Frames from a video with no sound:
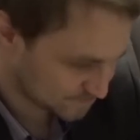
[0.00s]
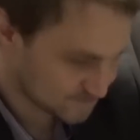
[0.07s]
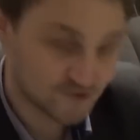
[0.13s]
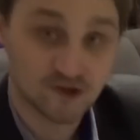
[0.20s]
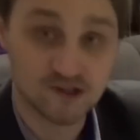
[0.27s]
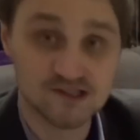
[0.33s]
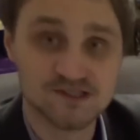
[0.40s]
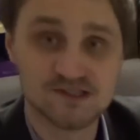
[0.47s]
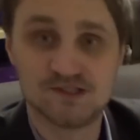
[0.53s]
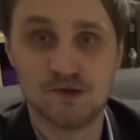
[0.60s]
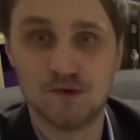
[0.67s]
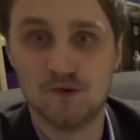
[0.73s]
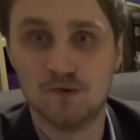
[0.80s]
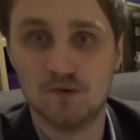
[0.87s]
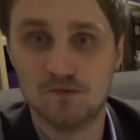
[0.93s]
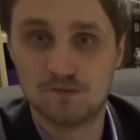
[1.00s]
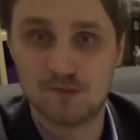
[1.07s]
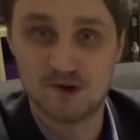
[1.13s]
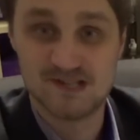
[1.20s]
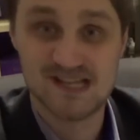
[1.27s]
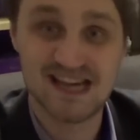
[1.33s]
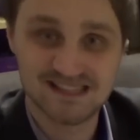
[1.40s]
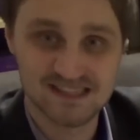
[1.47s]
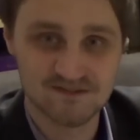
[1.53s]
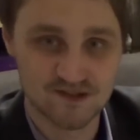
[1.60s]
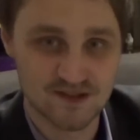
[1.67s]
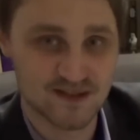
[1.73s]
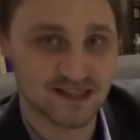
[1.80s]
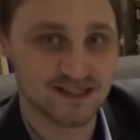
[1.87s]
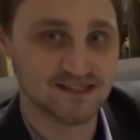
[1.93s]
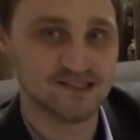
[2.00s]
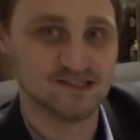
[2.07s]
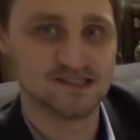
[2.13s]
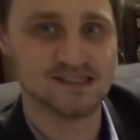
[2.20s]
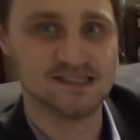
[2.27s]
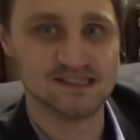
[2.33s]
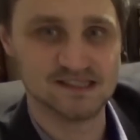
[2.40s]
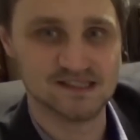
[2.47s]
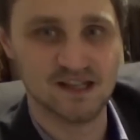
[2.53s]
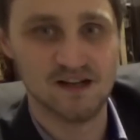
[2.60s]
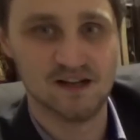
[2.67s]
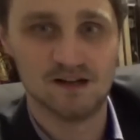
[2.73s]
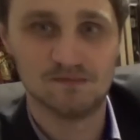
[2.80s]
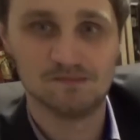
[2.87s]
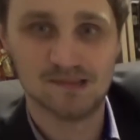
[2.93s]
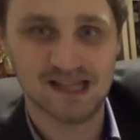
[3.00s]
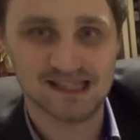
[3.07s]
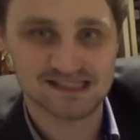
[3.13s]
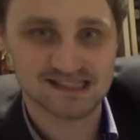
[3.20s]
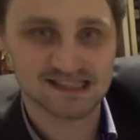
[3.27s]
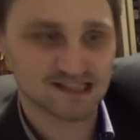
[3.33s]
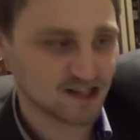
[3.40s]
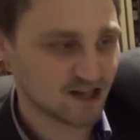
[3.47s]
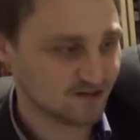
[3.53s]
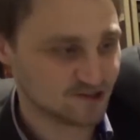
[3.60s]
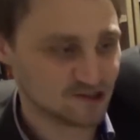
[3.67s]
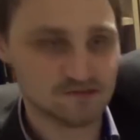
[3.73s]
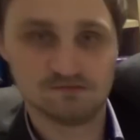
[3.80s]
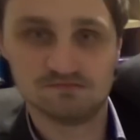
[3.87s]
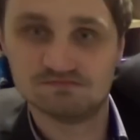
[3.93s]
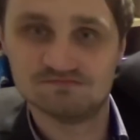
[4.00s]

First, to protect everything, there's this plastic cover.